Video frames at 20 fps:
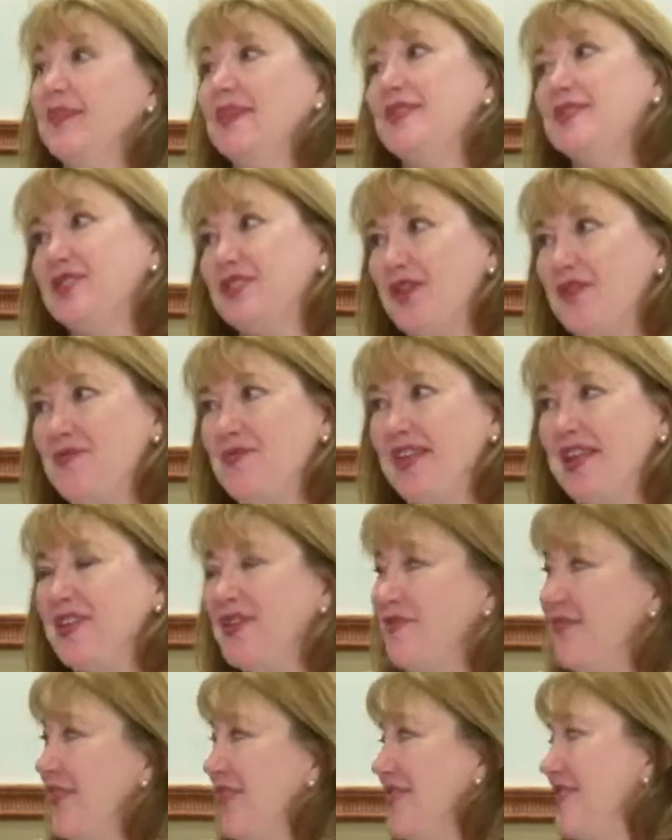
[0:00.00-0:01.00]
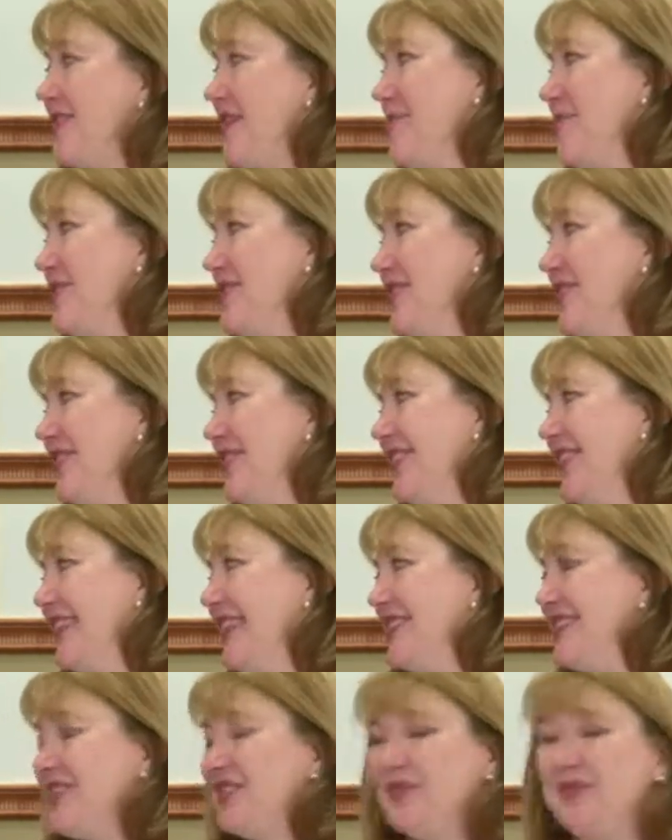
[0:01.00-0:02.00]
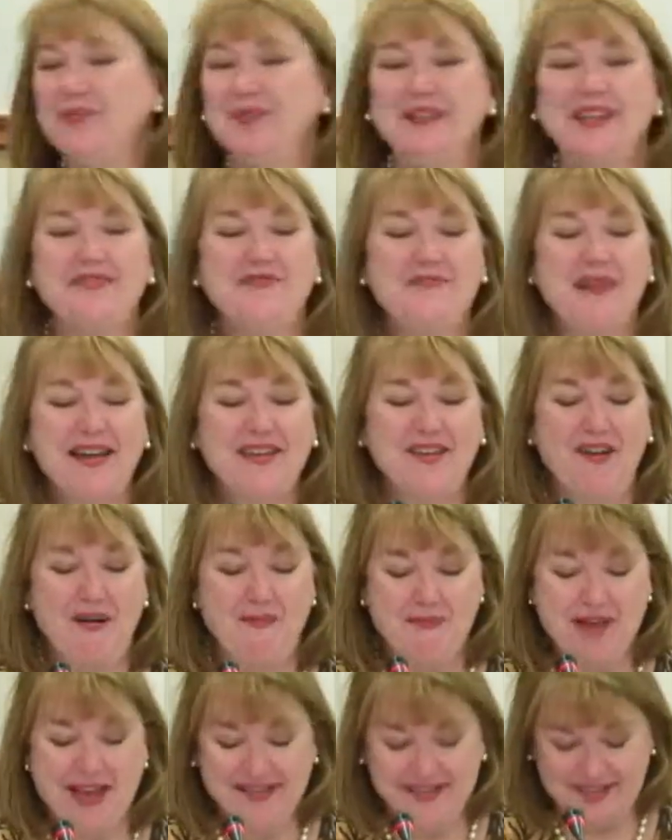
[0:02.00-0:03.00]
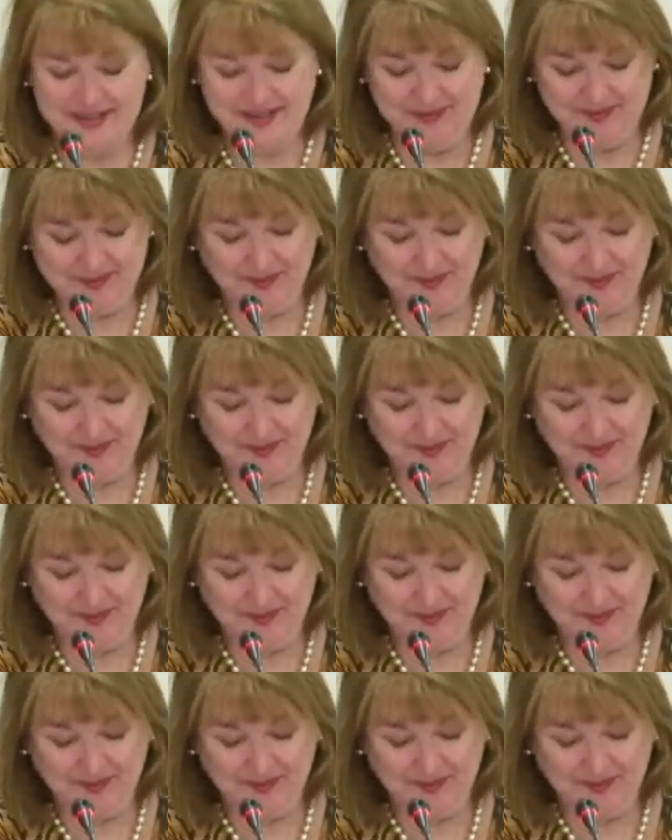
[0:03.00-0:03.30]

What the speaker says: So thank you for this opportunity to give my comments.